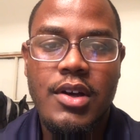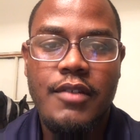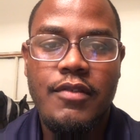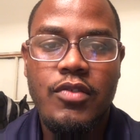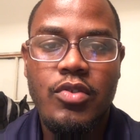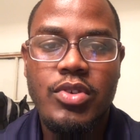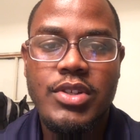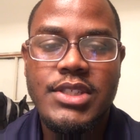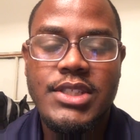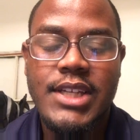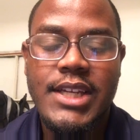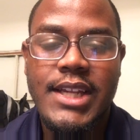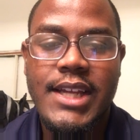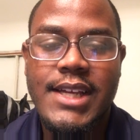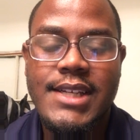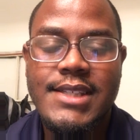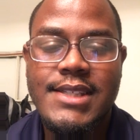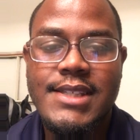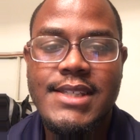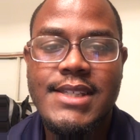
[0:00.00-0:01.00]
Florida State
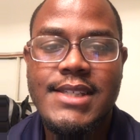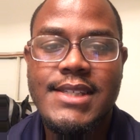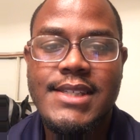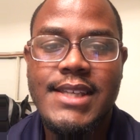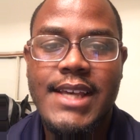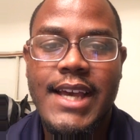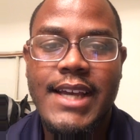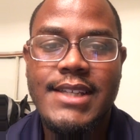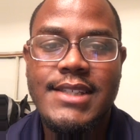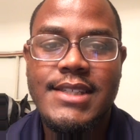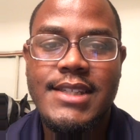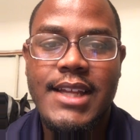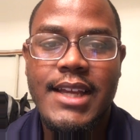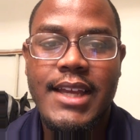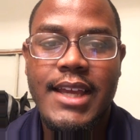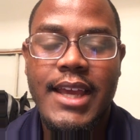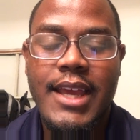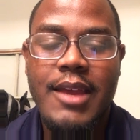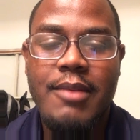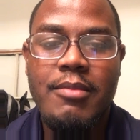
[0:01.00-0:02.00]
has 6 sacks in that
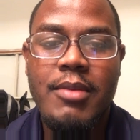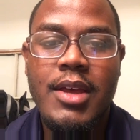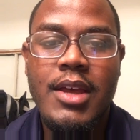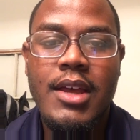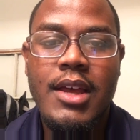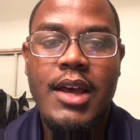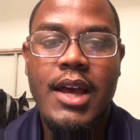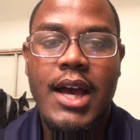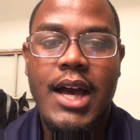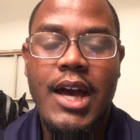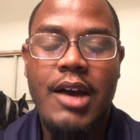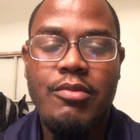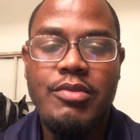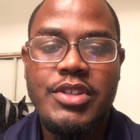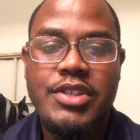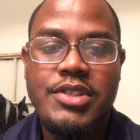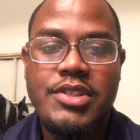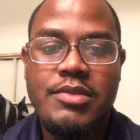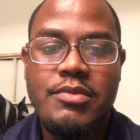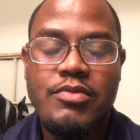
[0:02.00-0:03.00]
game,
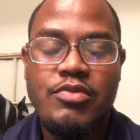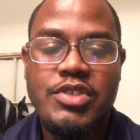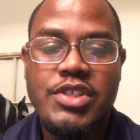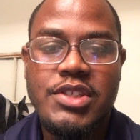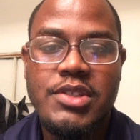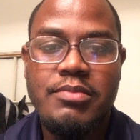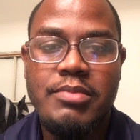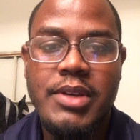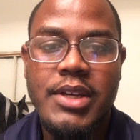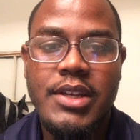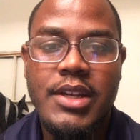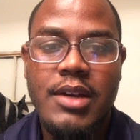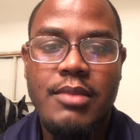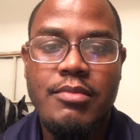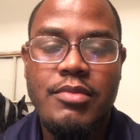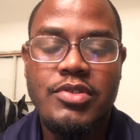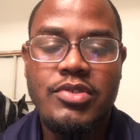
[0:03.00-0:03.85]
which is a big number.